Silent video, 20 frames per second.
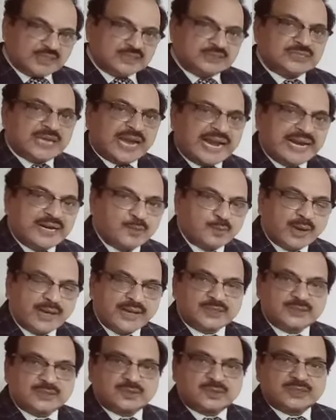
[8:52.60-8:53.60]
child
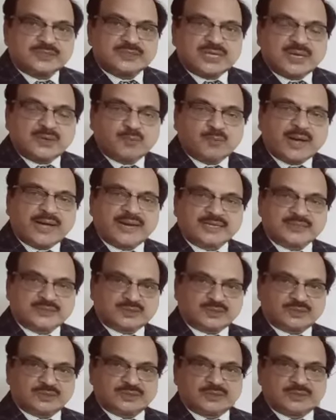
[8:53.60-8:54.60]
virus or the son
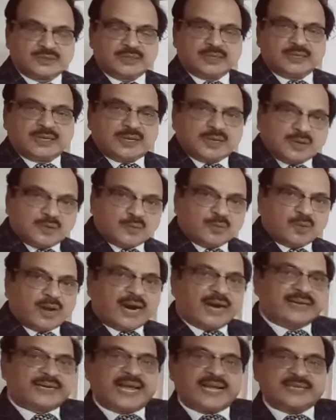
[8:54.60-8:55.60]
virus
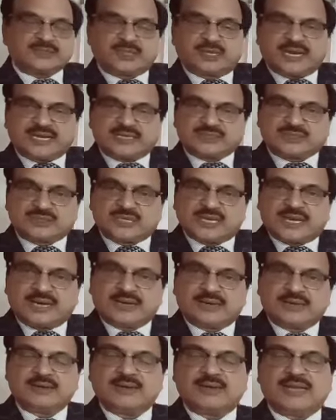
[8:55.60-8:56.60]
attacks the next
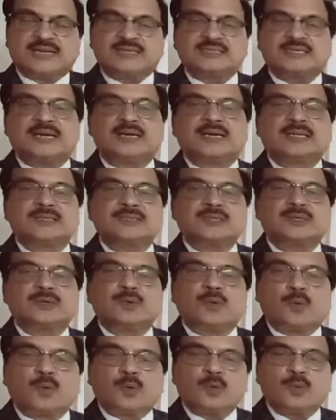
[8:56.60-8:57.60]
cell doesn't
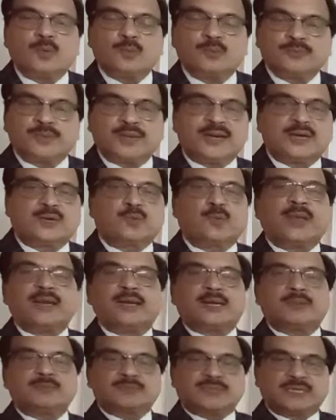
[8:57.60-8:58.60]
know, it
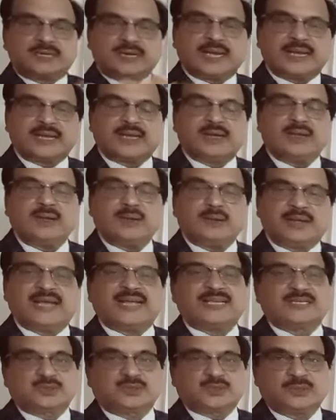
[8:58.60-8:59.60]
welcomes it like a
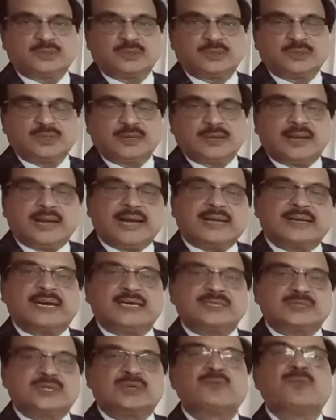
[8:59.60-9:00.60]
guest and
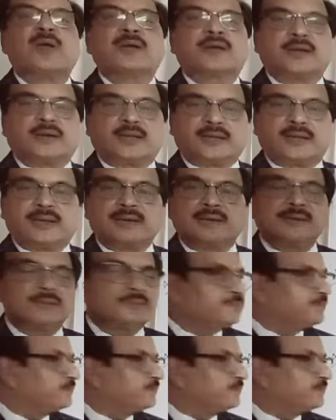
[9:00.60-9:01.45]
gets infected again.